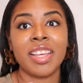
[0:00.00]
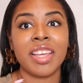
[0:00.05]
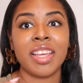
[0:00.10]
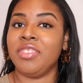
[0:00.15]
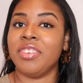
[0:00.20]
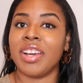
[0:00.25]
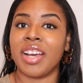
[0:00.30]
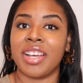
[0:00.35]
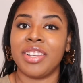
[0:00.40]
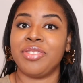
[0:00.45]

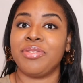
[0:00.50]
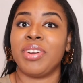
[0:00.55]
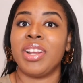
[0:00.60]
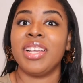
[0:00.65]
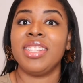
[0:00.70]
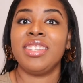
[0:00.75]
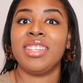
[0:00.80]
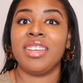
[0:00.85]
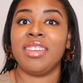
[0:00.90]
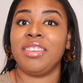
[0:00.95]
You guys, when
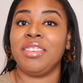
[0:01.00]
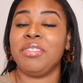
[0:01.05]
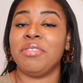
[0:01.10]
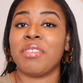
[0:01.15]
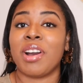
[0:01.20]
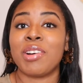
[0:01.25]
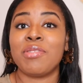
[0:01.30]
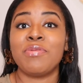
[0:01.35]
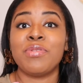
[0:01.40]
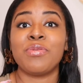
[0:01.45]
I tell you,
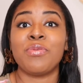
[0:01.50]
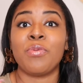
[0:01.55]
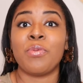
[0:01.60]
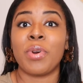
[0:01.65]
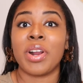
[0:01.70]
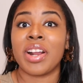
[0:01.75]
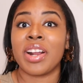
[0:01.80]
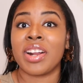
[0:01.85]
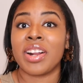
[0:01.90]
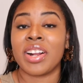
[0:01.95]
I would
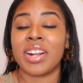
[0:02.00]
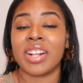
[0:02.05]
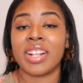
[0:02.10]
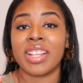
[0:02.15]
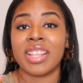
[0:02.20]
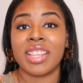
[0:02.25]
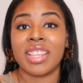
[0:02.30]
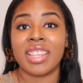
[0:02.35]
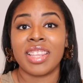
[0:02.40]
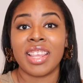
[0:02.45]

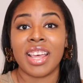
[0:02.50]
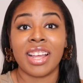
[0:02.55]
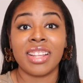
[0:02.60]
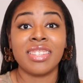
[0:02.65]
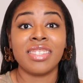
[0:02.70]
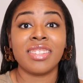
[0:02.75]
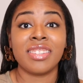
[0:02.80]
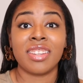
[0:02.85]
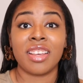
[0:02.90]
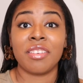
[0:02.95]
wear
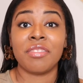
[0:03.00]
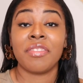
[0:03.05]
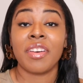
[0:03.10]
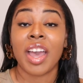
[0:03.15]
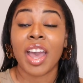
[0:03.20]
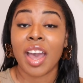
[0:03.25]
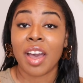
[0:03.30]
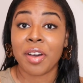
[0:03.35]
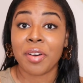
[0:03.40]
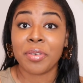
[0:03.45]
that stuff
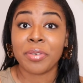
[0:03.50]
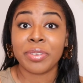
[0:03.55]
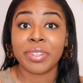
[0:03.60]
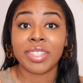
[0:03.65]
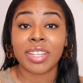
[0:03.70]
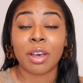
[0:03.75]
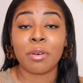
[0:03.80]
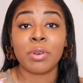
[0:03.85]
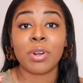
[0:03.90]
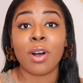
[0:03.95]

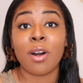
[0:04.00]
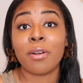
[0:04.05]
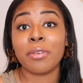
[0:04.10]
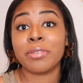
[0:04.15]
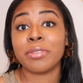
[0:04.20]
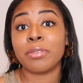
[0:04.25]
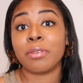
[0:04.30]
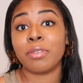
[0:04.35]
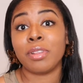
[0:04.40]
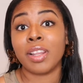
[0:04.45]
out. I would
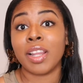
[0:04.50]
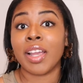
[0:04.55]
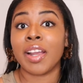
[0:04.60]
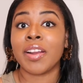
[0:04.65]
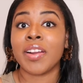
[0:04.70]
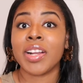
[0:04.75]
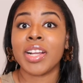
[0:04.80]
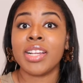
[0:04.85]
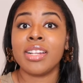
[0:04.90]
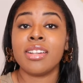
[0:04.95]
also
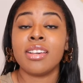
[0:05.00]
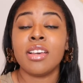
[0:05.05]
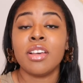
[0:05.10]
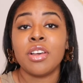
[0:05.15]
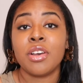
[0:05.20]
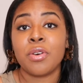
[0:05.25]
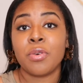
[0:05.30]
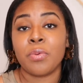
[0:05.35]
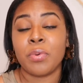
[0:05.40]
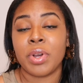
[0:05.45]
layer it
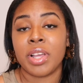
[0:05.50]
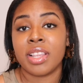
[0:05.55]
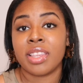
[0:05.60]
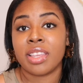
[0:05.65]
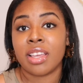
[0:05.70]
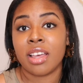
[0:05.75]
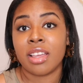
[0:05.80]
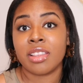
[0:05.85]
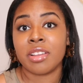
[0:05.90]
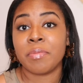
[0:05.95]

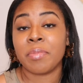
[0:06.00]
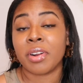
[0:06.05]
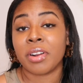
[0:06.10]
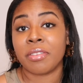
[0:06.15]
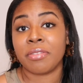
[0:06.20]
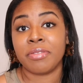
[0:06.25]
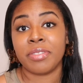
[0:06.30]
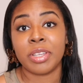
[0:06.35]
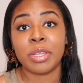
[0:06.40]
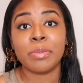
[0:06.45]
with other
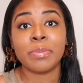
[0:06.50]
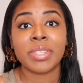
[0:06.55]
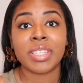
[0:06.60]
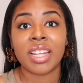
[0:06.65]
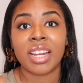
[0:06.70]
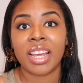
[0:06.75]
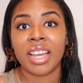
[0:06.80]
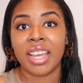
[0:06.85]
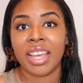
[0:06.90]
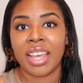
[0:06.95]
perfumes
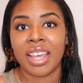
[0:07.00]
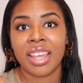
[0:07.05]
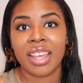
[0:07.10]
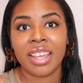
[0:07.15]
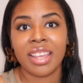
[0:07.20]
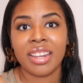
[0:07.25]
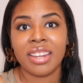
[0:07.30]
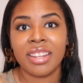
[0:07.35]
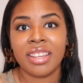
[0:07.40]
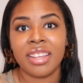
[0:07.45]
that I
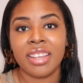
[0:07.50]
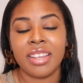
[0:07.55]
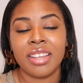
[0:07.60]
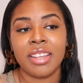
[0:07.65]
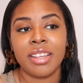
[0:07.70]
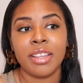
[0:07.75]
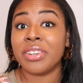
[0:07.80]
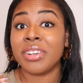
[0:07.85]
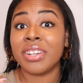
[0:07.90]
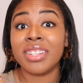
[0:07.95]
had.
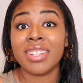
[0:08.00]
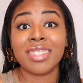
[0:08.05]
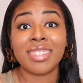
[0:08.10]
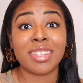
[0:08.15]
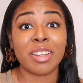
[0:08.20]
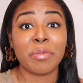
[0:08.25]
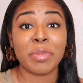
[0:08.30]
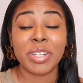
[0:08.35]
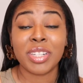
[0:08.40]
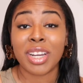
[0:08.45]
During the
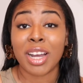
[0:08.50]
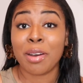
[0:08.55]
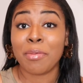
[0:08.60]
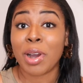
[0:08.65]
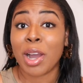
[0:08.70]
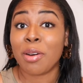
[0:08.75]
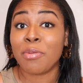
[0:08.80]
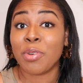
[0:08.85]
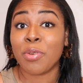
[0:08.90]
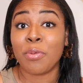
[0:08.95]
summertime,
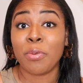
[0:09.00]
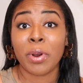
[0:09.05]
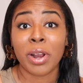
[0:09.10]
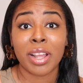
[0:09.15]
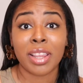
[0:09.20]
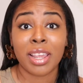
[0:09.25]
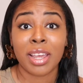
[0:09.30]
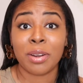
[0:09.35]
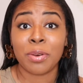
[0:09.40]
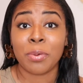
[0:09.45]
I would
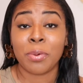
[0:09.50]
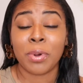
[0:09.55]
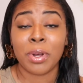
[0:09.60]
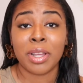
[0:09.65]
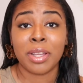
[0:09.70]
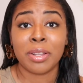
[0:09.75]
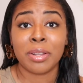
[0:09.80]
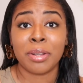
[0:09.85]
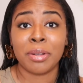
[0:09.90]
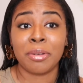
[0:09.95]
wear that
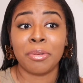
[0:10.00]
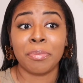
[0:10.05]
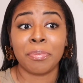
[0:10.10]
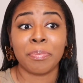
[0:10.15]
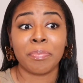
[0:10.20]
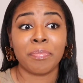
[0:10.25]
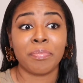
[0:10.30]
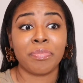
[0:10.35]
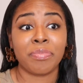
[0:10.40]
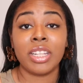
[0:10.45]
oil,
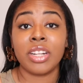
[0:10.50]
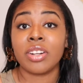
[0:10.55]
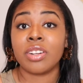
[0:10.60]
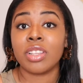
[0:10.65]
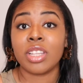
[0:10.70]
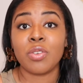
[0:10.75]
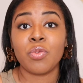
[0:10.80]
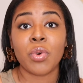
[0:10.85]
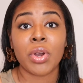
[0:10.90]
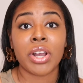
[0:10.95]

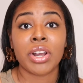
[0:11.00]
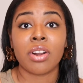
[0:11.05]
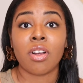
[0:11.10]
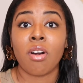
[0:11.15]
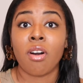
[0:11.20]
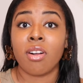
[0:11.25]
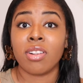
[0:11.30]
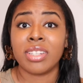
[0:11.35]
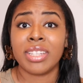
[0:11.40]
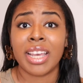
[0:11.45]
literally wear it
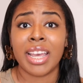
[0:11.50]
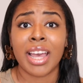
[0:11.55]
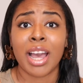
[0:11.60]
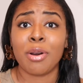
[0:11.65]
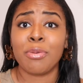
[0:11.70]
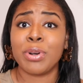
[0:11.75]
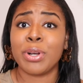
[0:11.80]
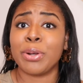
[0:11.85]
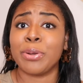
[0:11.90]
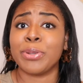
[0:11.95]
all day. I
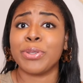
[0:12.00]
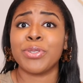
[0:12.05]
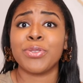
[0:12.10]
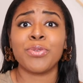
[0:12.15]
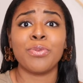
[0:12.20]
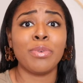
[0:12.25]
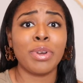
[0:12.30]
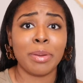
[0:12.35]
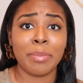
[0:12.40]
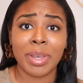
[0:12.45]
would go
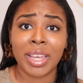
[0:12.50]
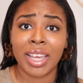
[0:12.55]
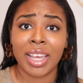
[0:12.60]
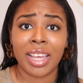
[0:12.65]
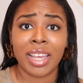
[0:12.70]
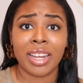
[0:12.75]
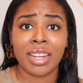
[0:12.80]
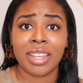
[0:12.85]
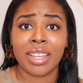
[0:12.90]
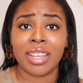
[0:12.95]
swimming
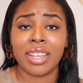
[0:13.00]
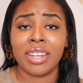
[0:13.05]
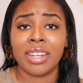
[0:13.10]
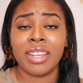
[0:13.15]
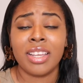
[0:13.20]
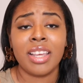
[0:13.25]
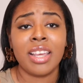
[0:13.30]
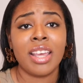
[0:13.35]
in it.